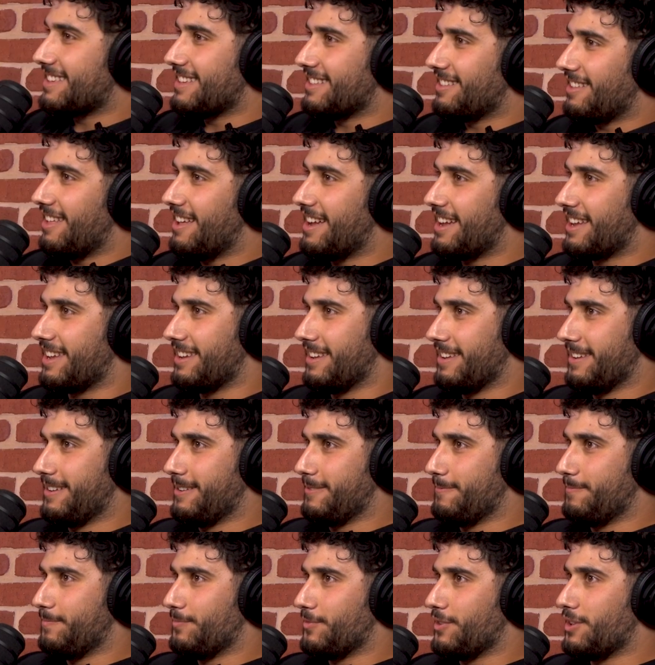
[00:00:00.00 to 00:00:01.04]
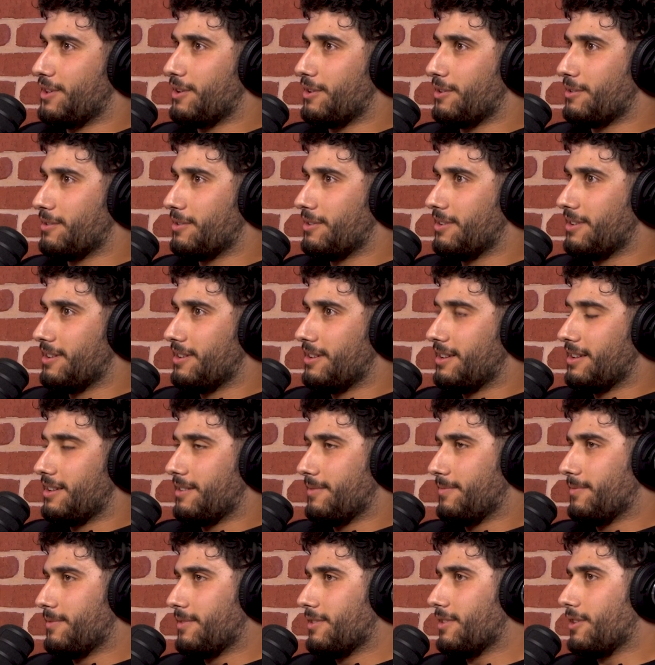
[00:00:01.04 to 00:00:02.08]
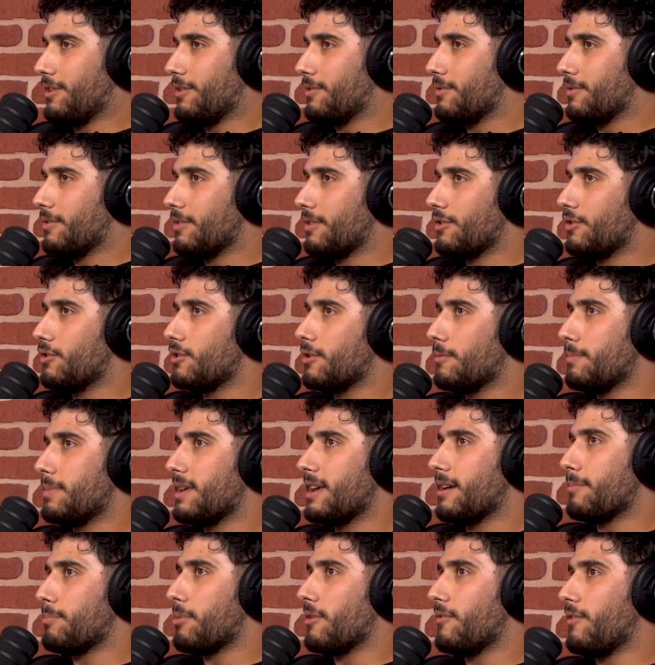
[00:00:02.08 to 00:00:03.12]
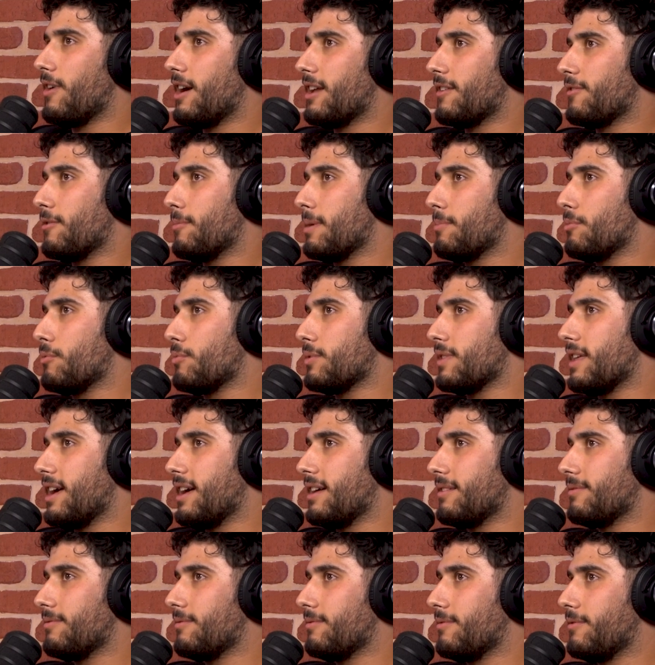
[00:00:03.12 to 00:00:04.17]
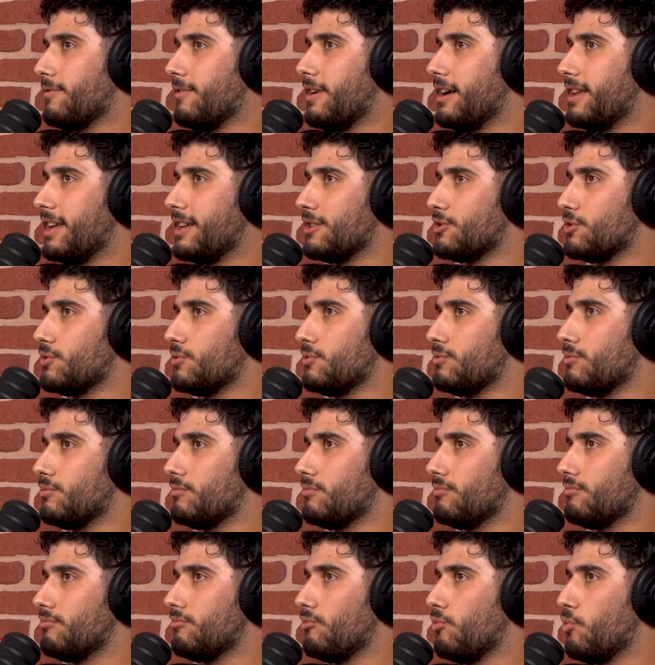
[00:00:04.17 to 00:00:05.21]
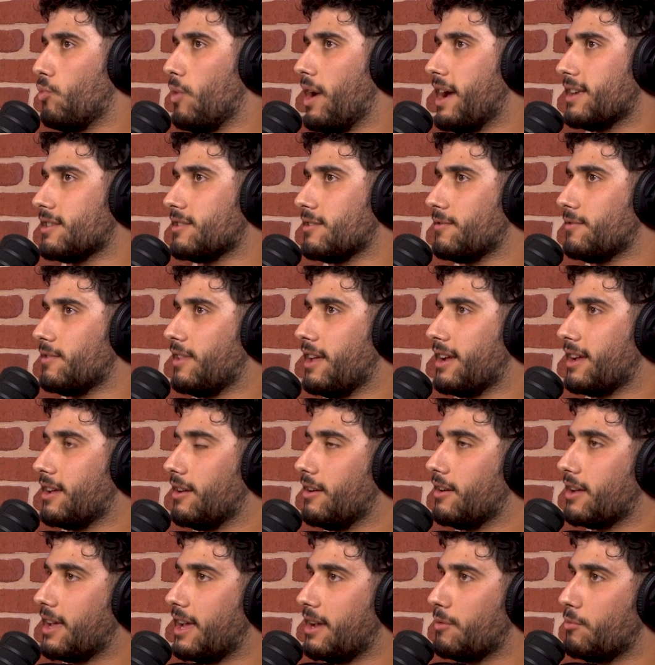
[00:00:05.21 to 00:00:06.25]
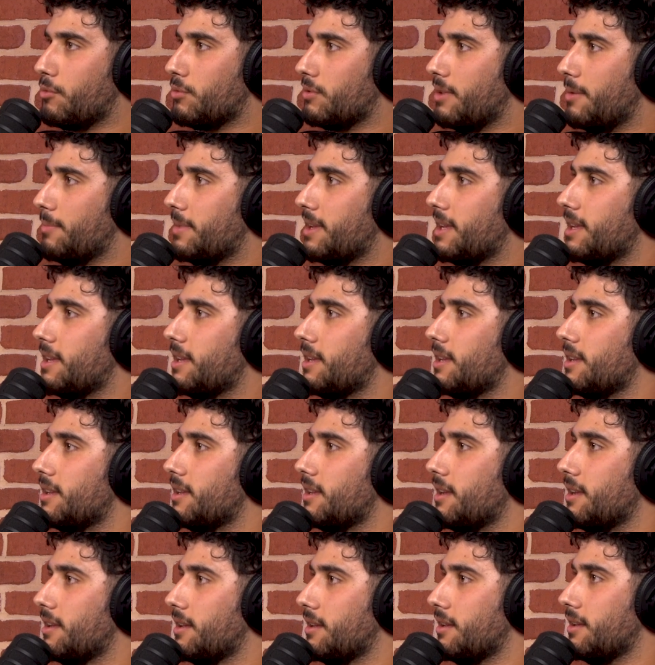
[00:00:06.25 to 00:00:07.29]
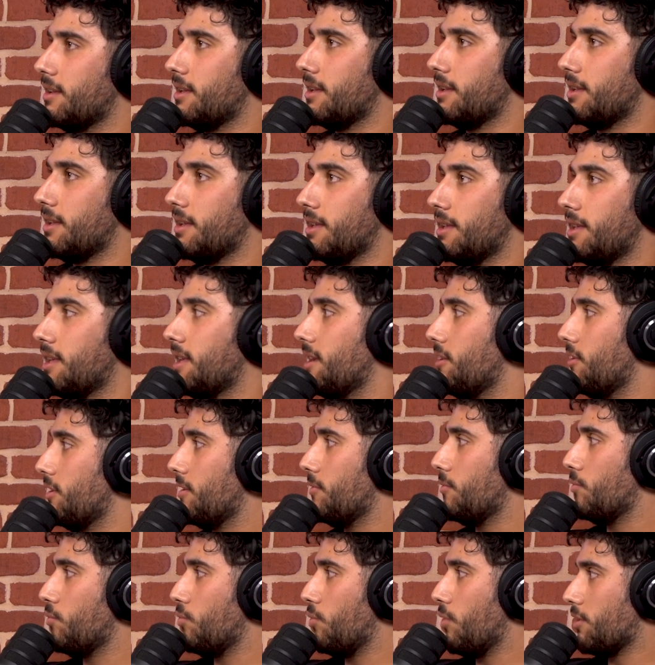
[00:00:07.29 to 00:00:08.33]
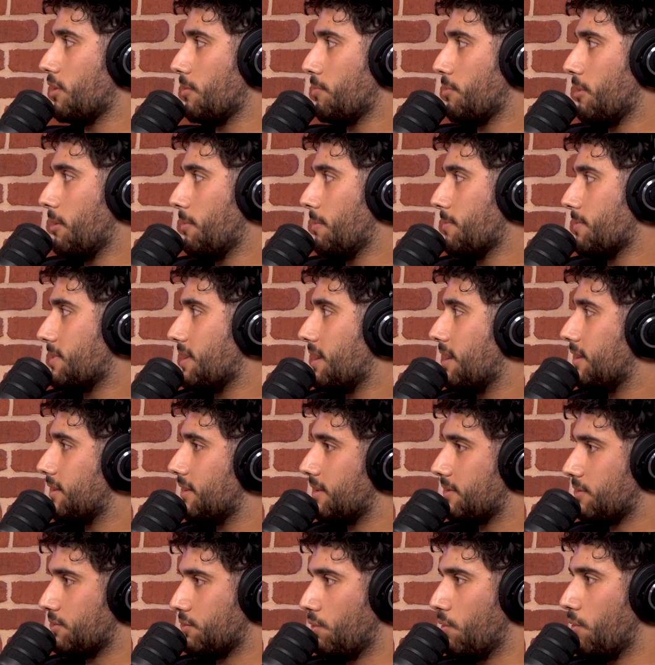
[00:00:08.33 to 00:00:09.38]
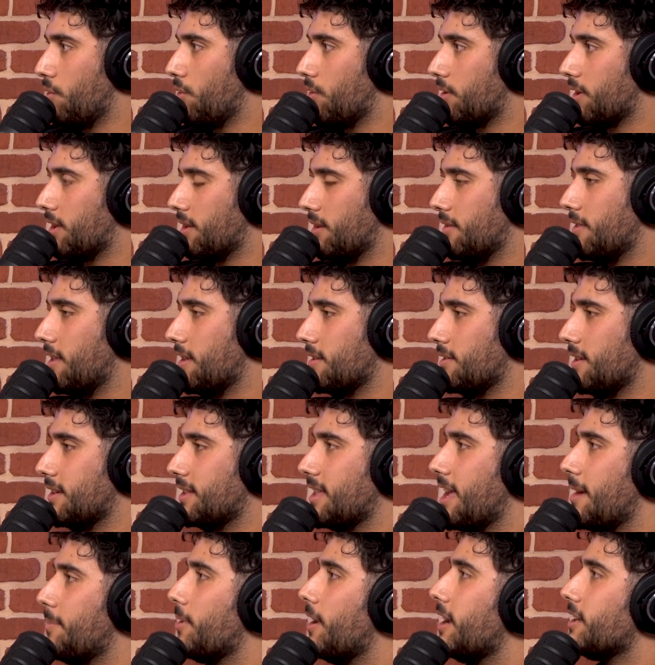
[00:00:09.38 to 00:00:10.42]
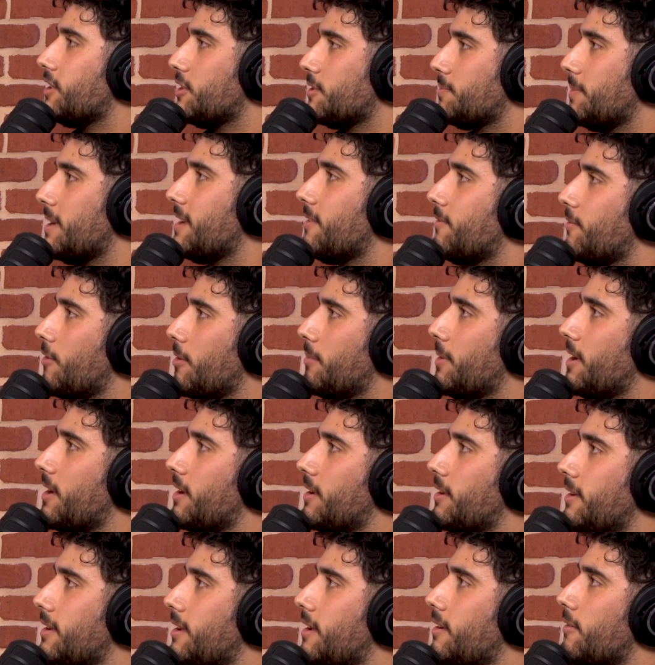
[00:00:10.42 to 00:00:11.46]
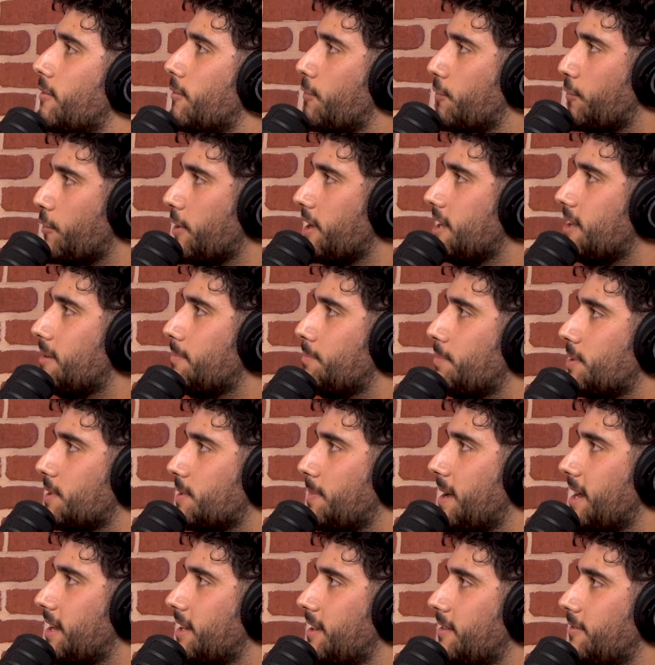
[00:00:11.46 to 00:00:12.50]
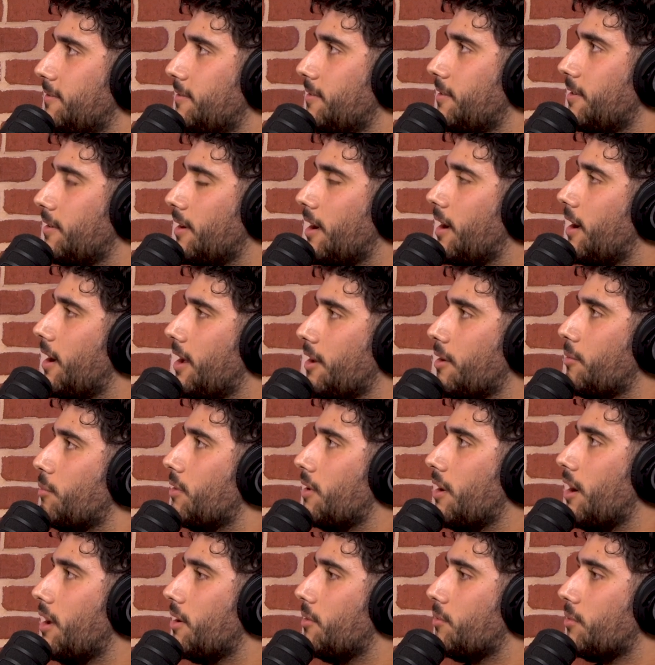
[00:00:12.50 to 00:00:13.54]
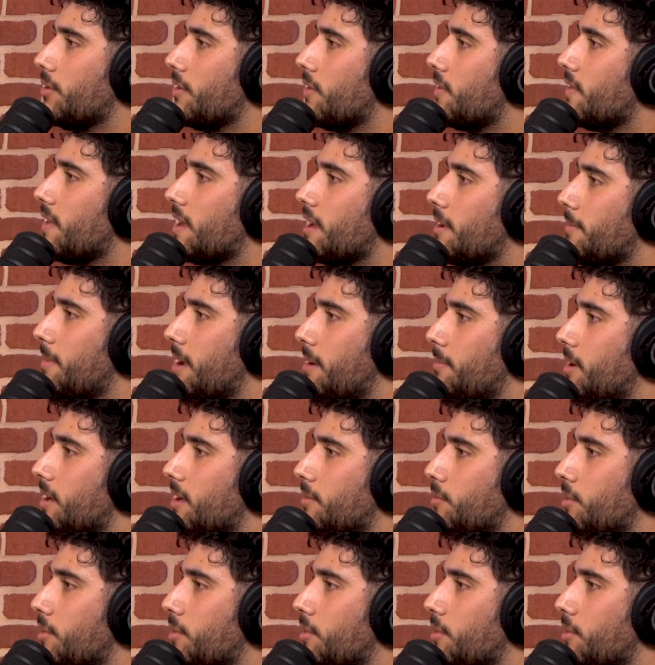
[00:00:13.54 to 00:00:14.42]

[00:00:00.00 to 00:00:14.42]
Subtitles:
in like, you can be a provider for people without financial ways of like, okay, well, let me hear what your problems are. Let's talk and things like that. But I just mean from a freedom perspective, I don't want to think about money